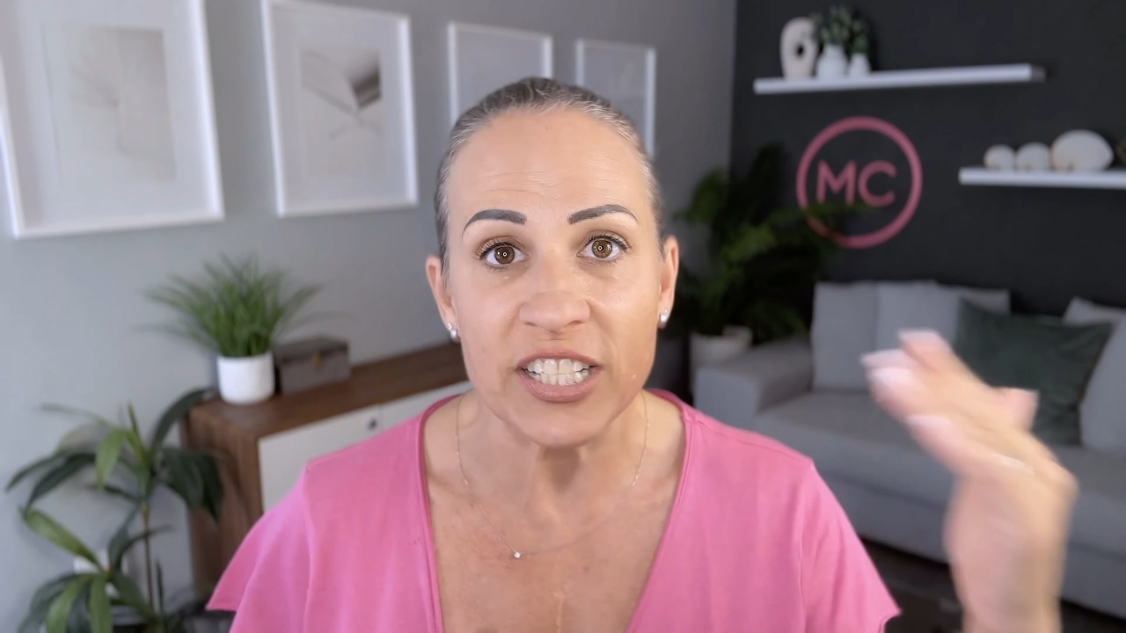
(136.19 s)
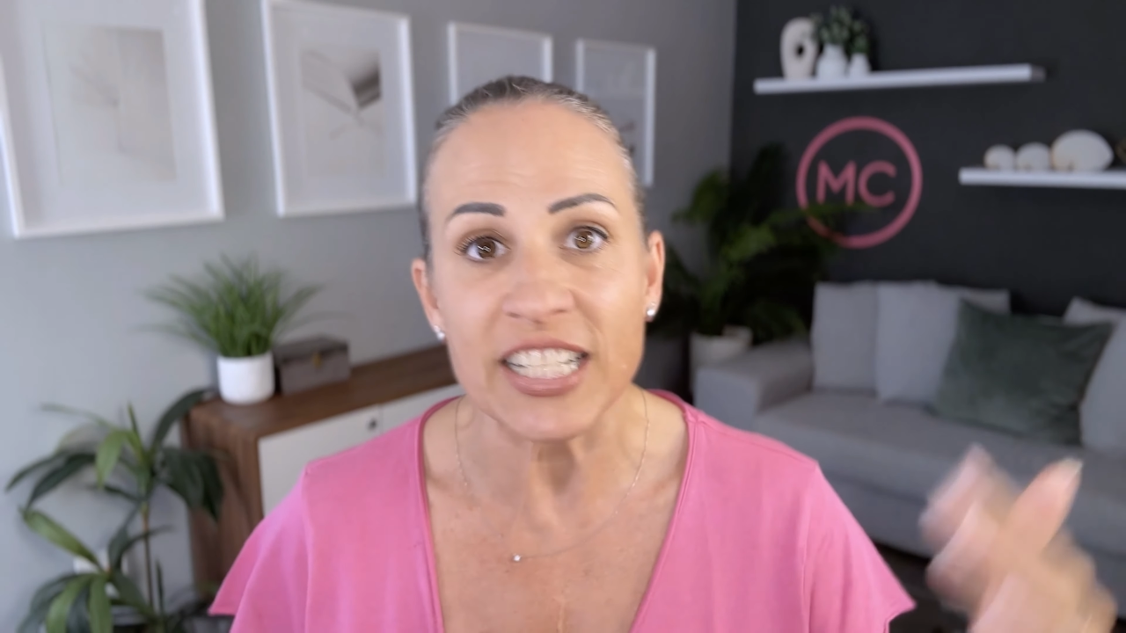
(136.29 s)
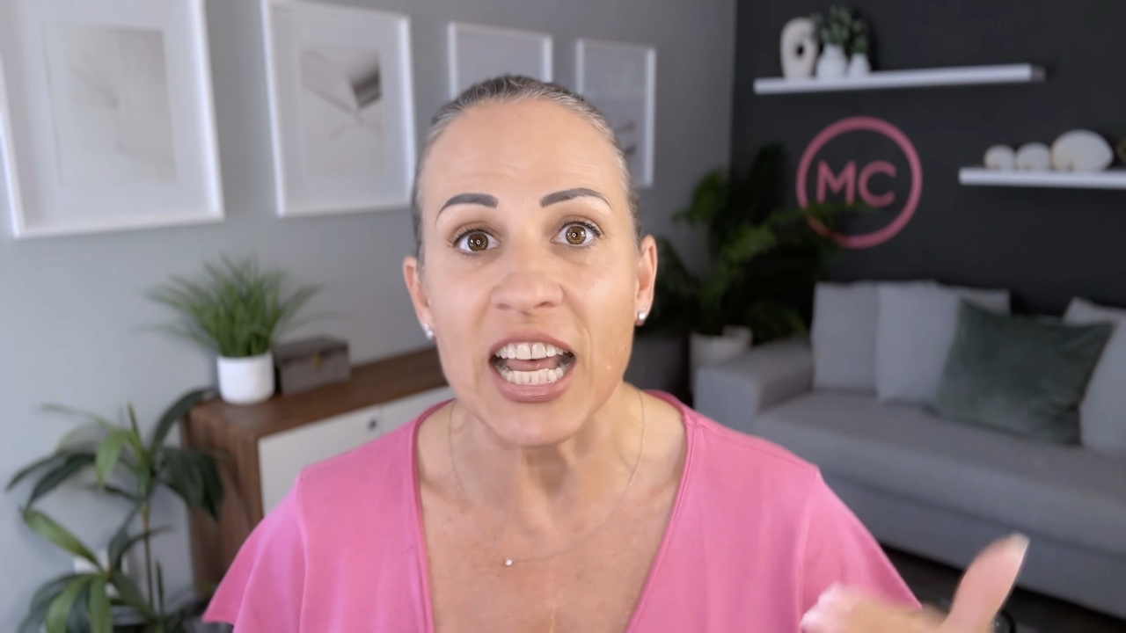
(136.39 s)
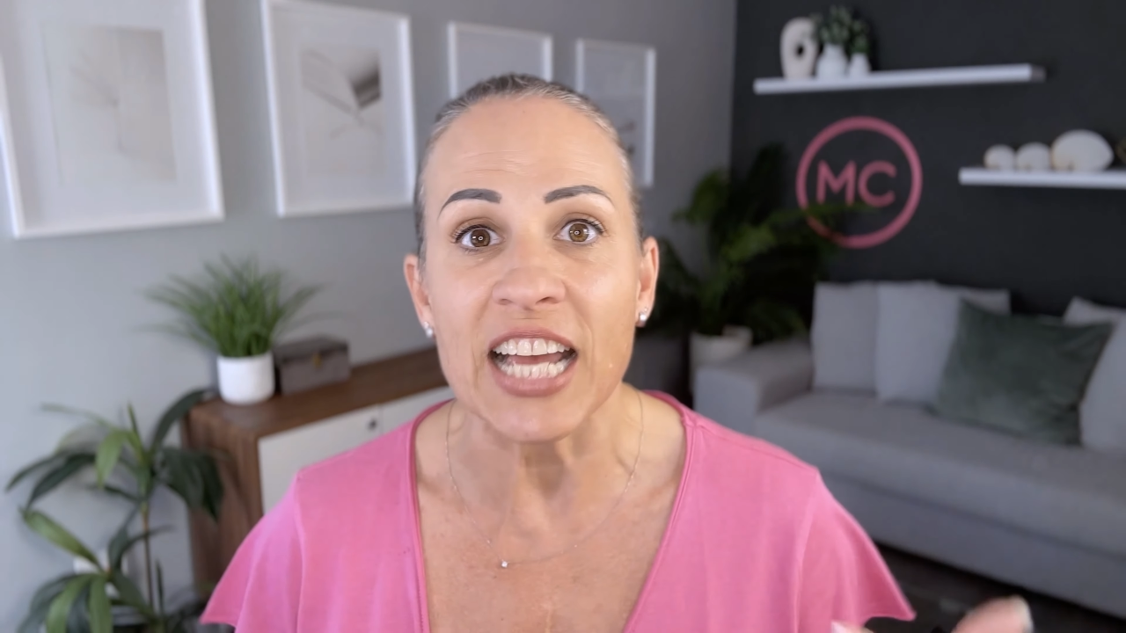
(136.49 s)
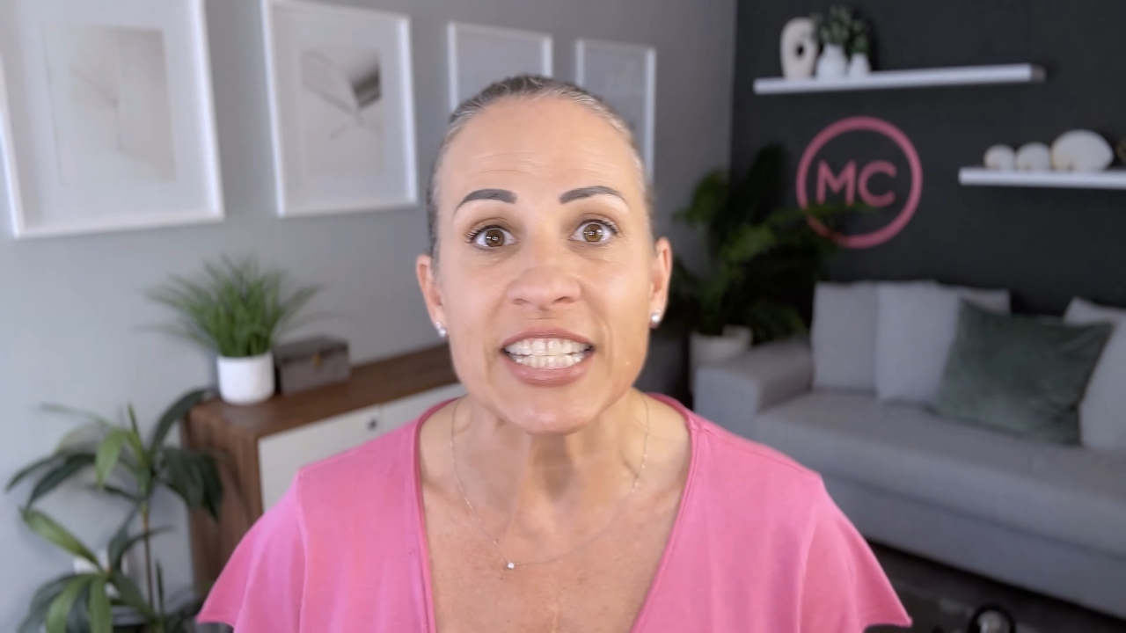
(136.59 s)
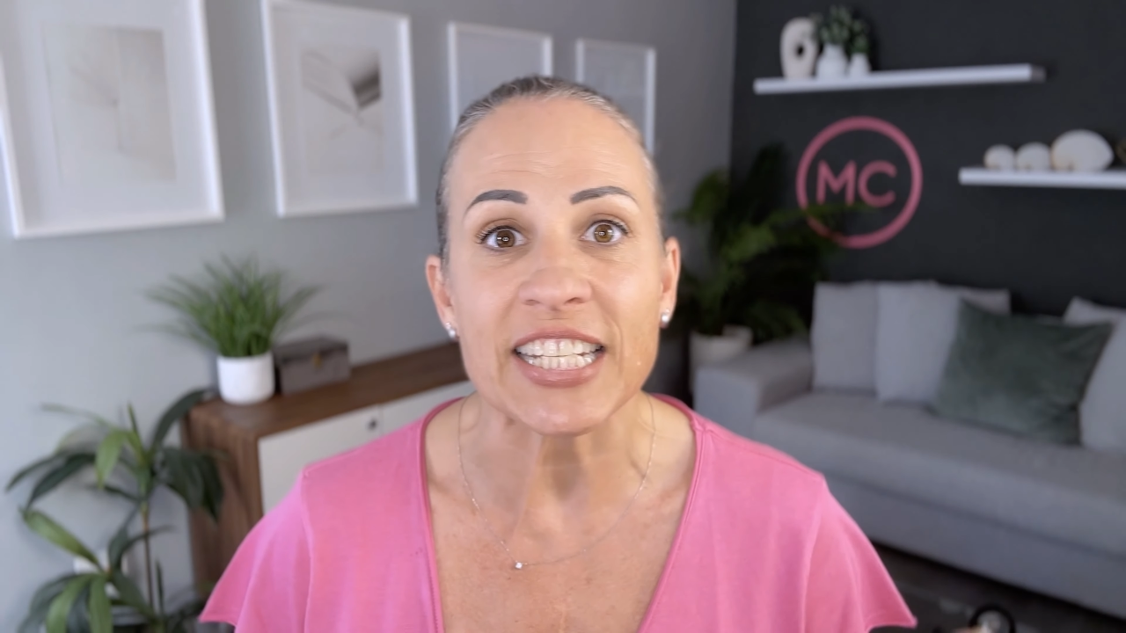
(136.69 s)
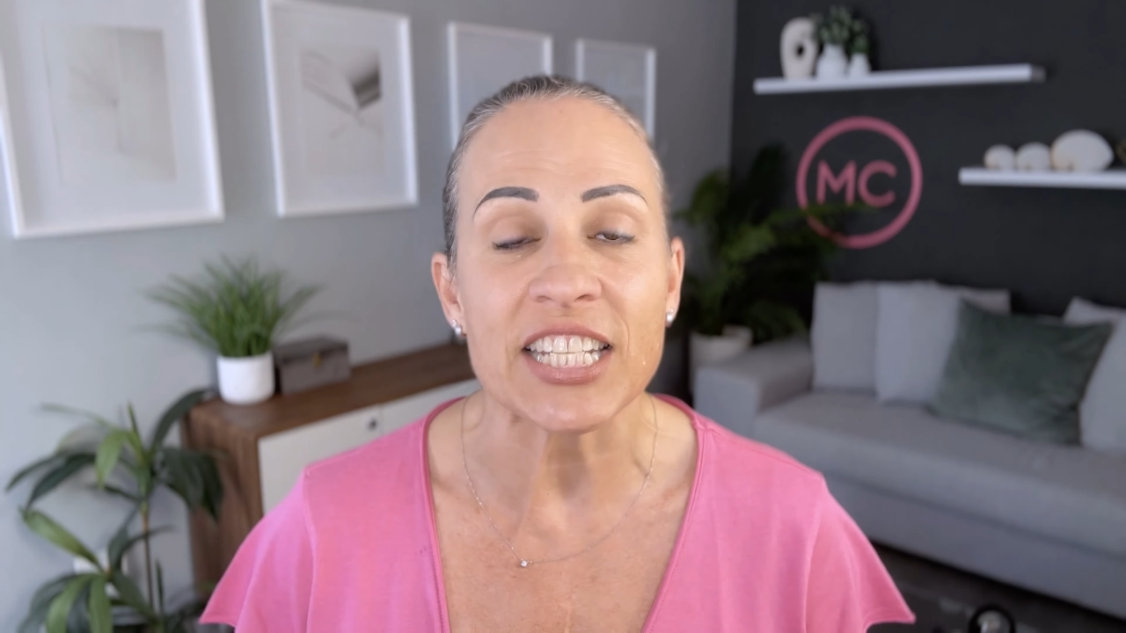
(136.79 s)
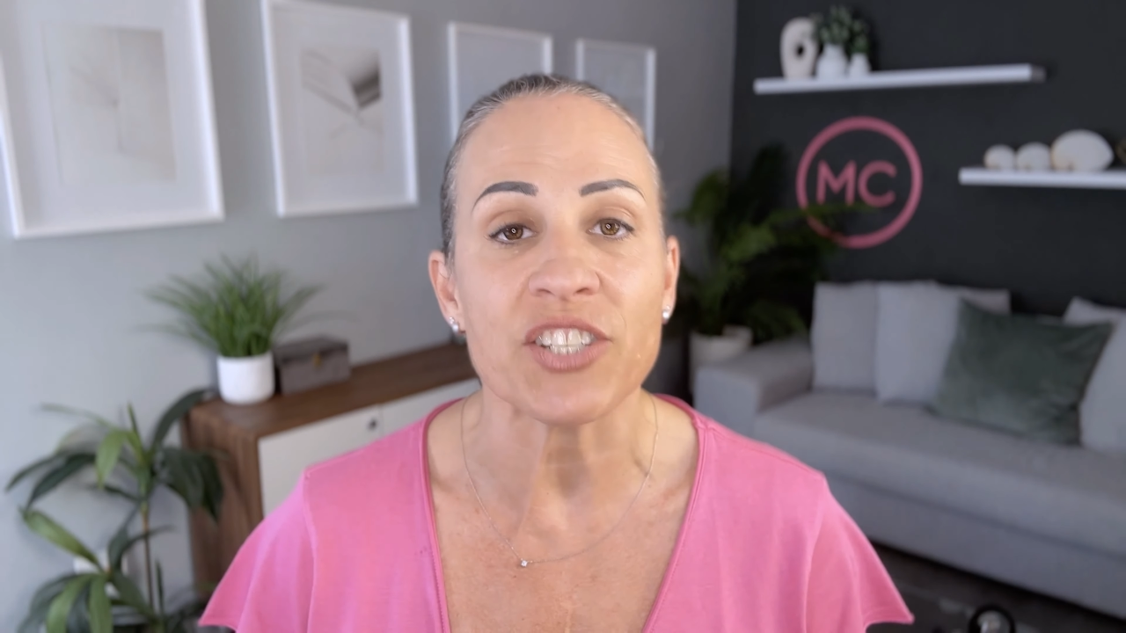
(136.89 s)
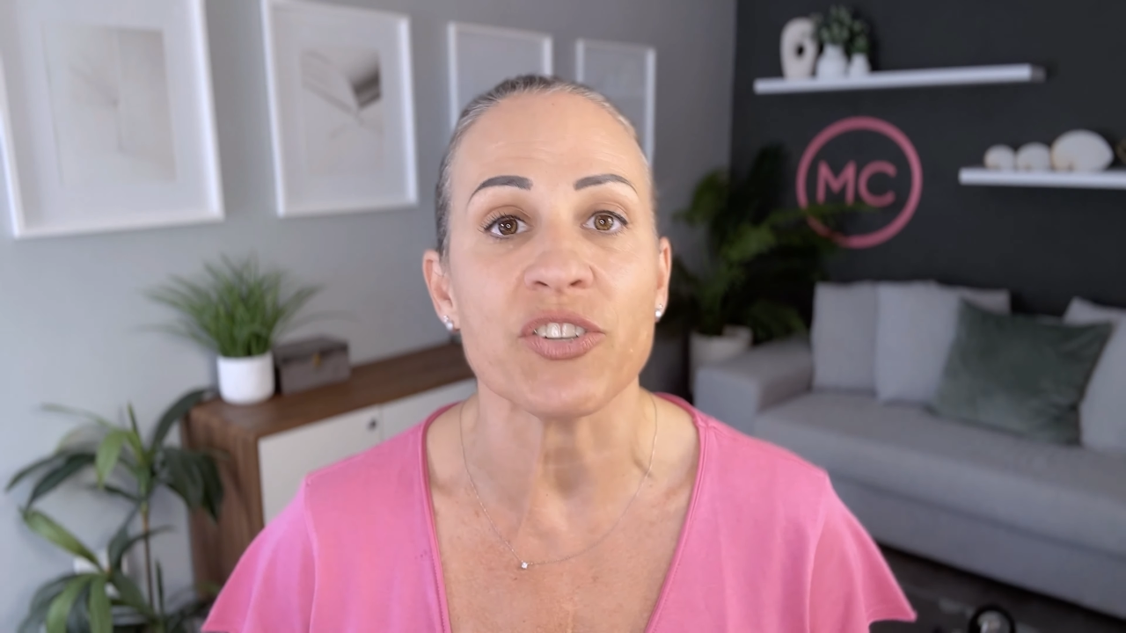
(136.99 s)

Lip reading: sizes,